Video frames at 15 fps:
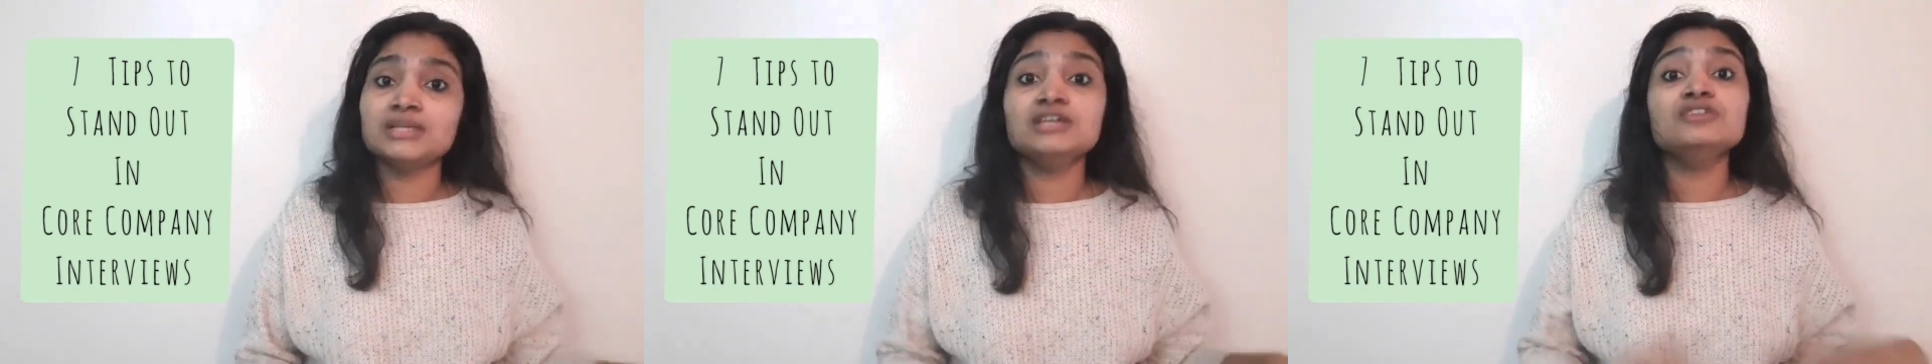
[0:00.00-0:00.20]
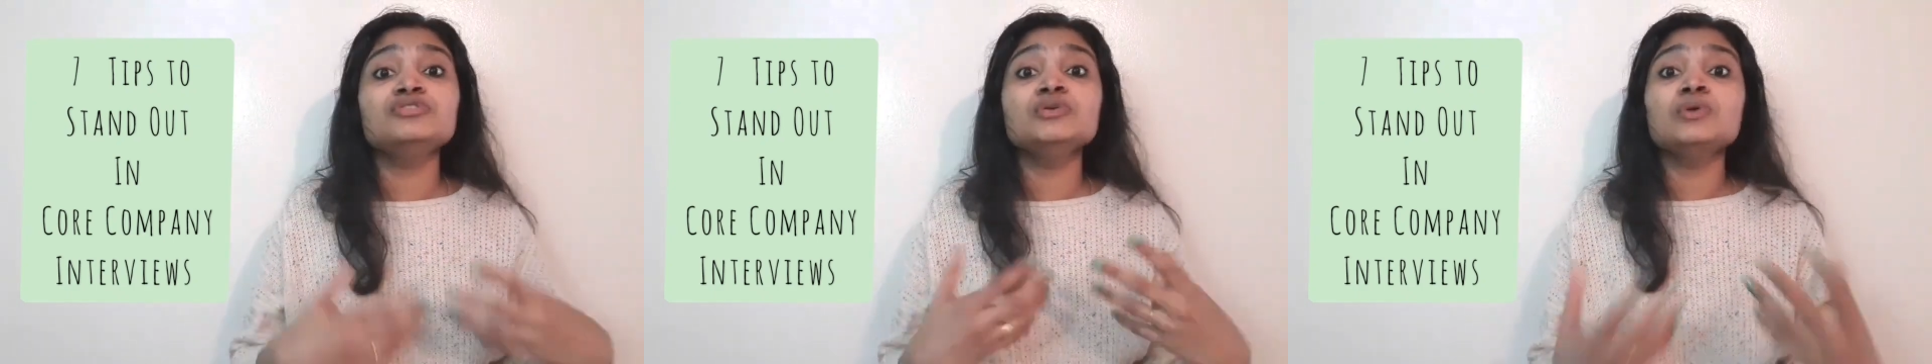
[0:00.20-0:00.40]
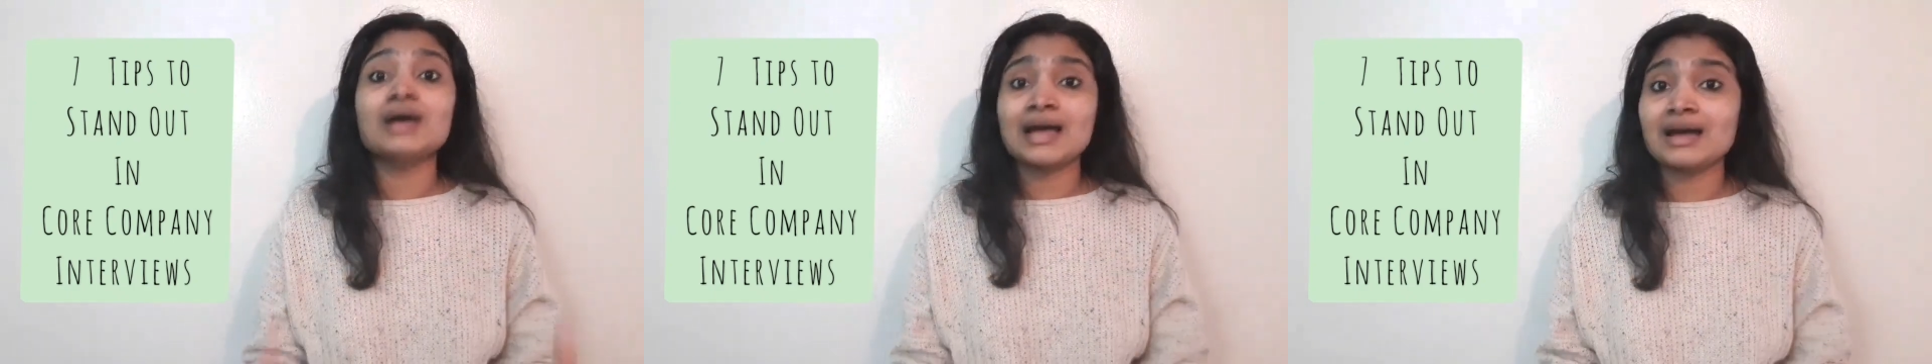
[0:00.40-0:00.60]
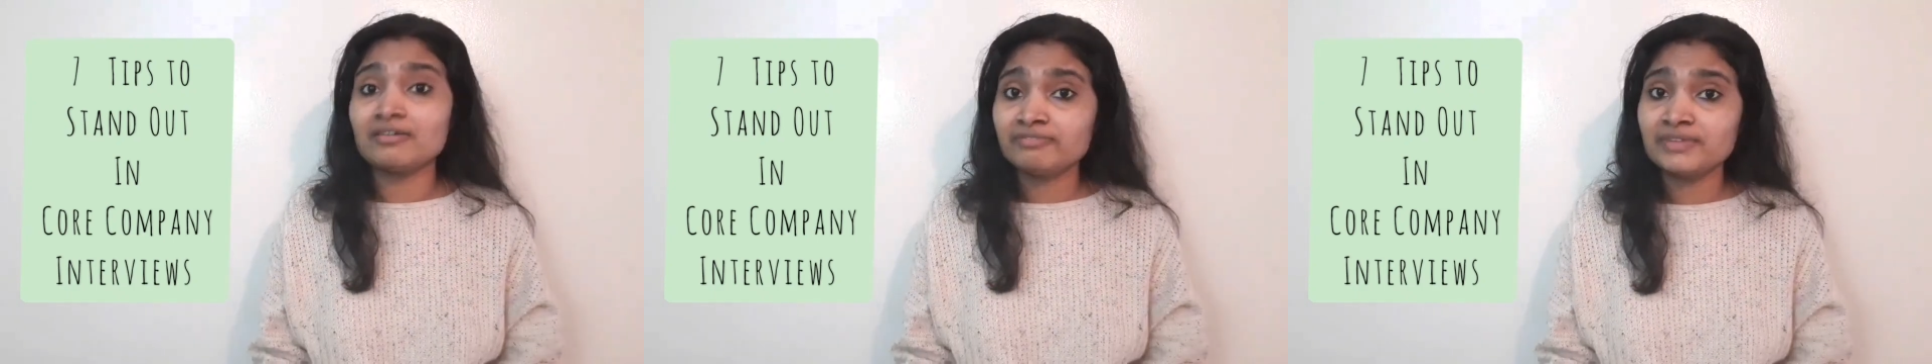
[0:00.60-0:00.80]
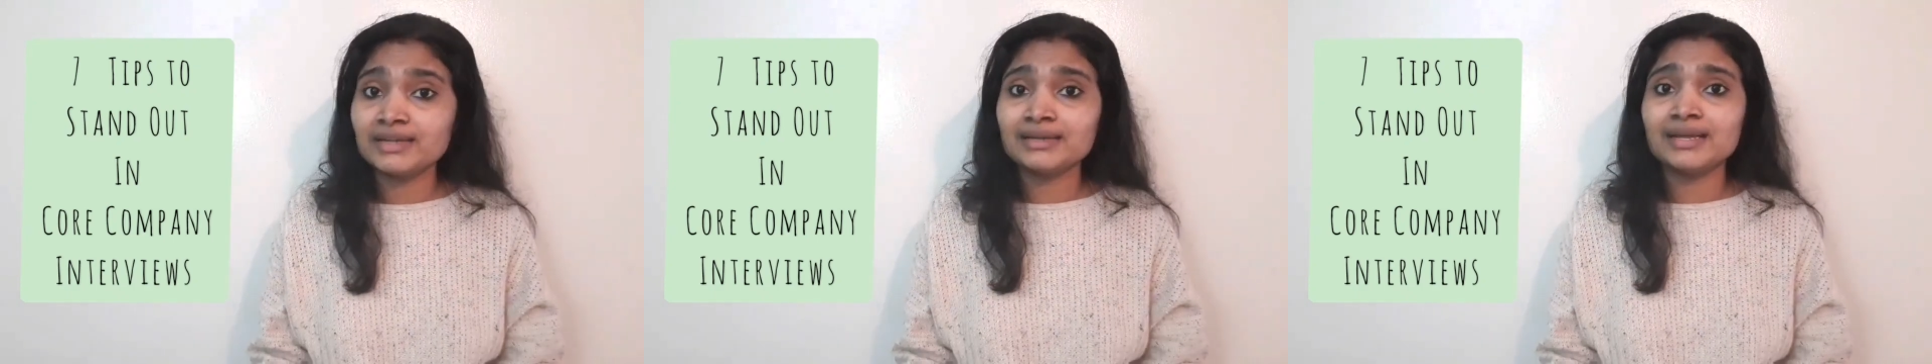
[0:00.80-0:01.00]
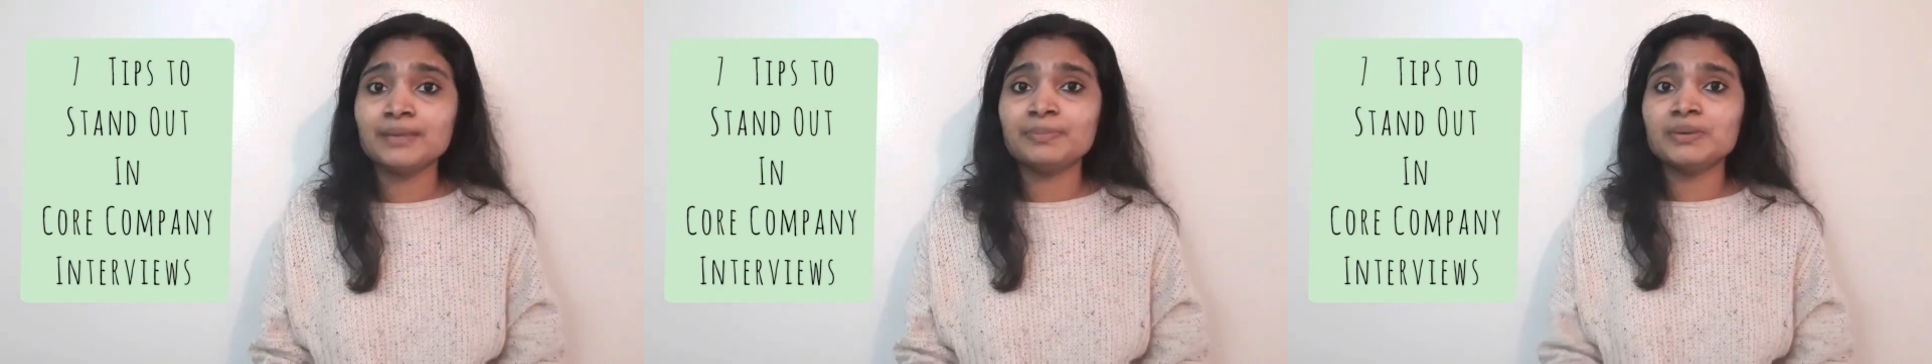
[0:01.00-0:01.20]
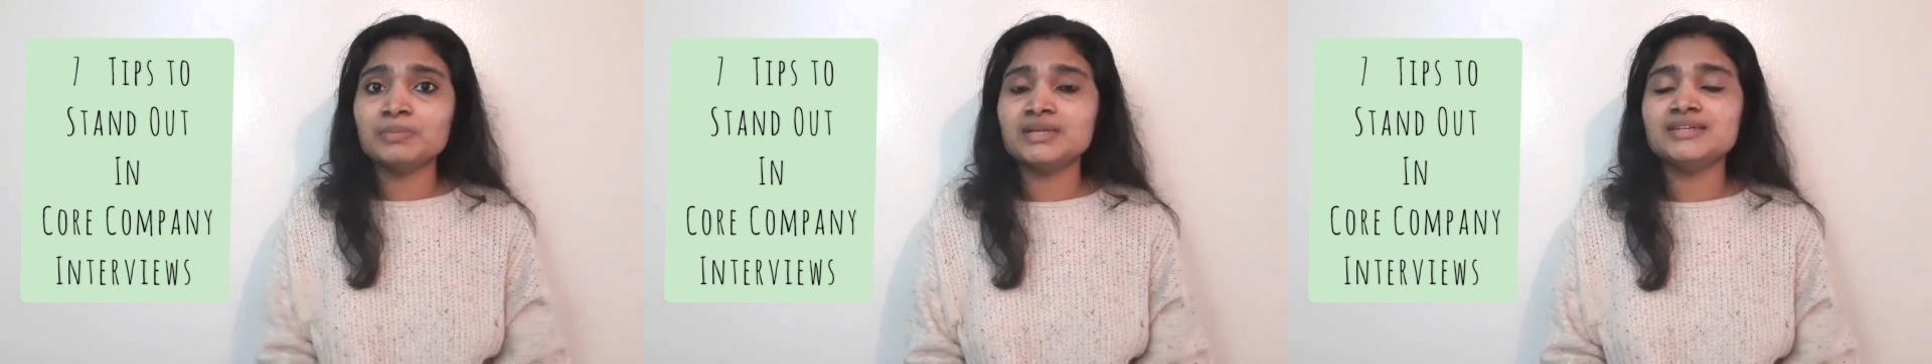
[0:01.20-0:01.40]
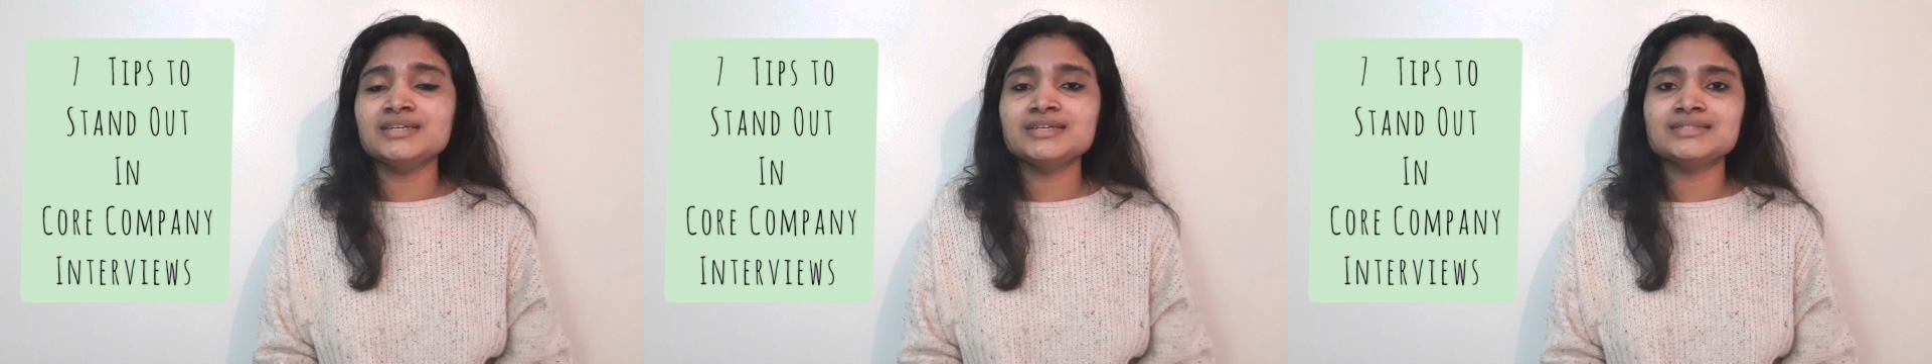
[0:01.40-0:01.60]
If you have that
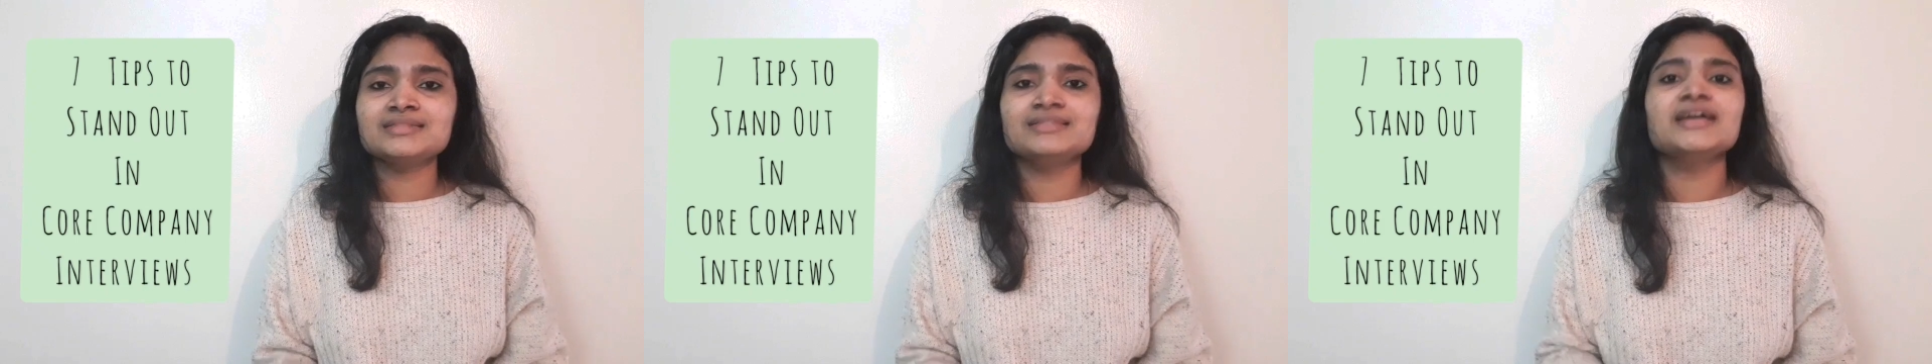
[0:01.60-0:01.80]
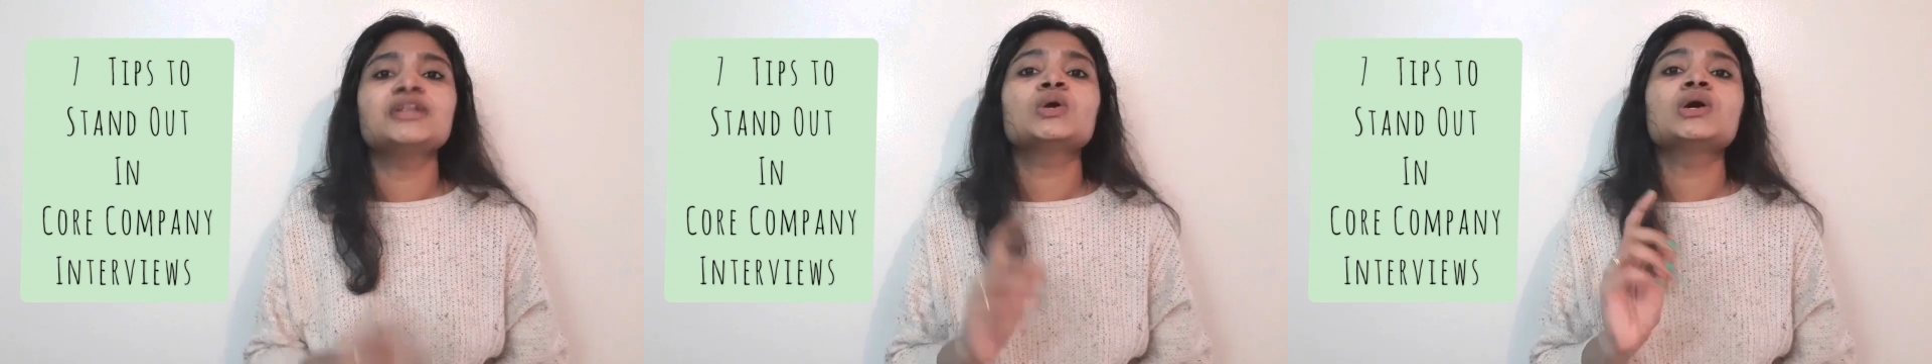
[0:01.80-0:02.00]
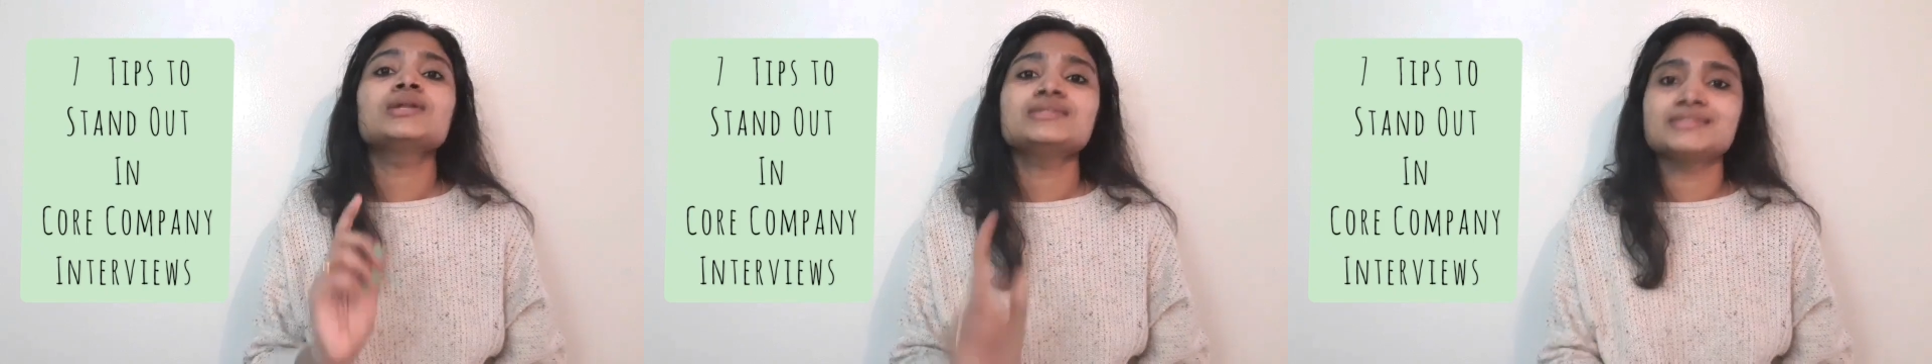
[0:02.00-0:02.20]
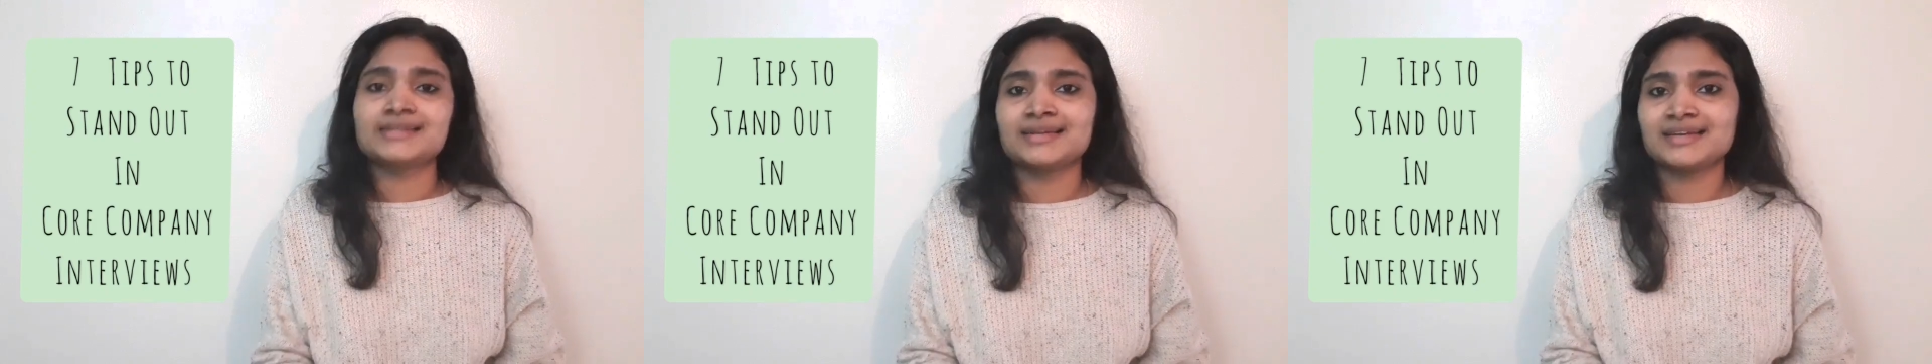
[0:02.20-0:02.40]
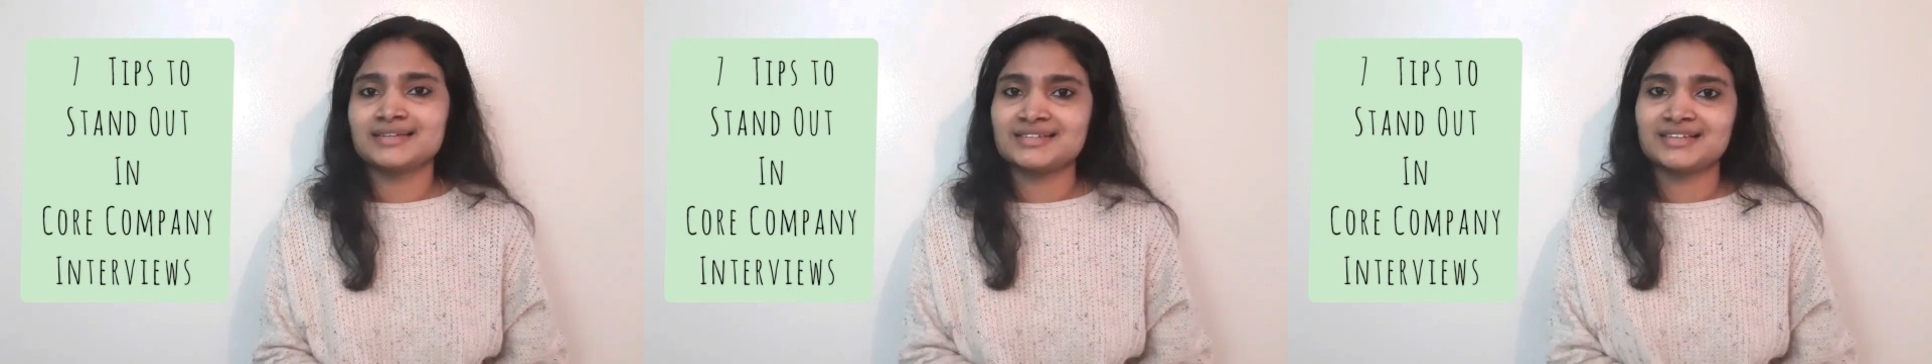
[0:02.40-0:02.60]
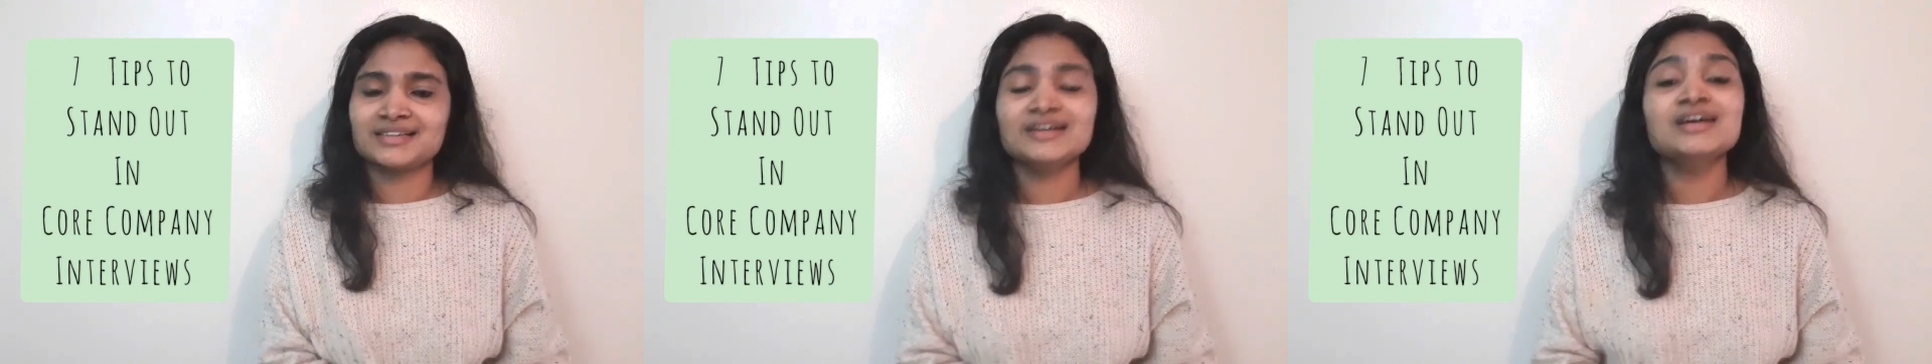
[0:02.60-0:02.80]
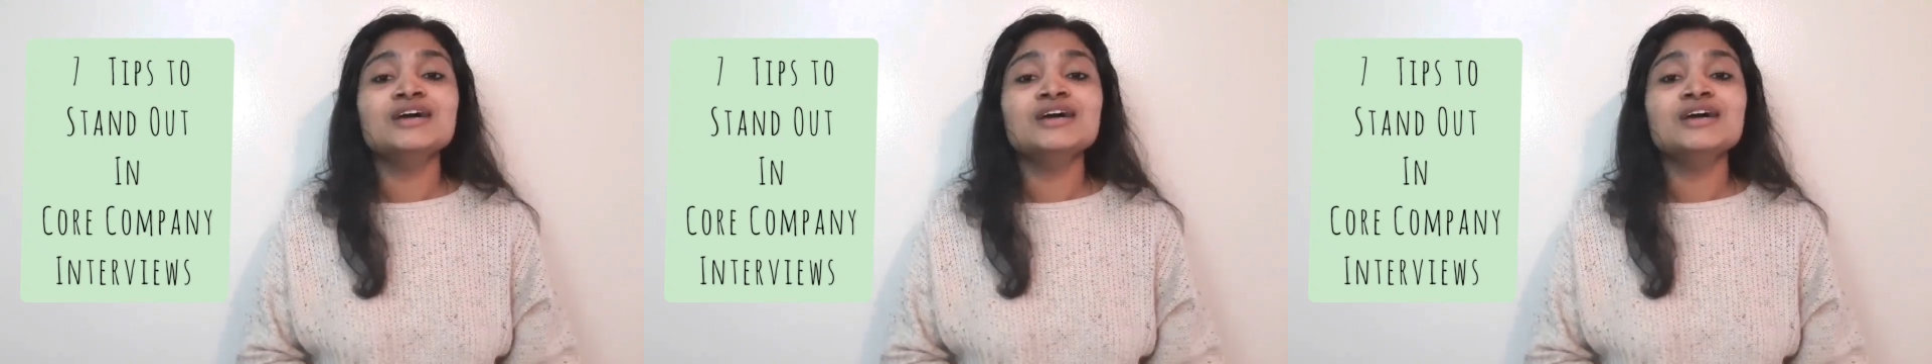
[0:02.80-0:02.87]
capabilities, then you are selected.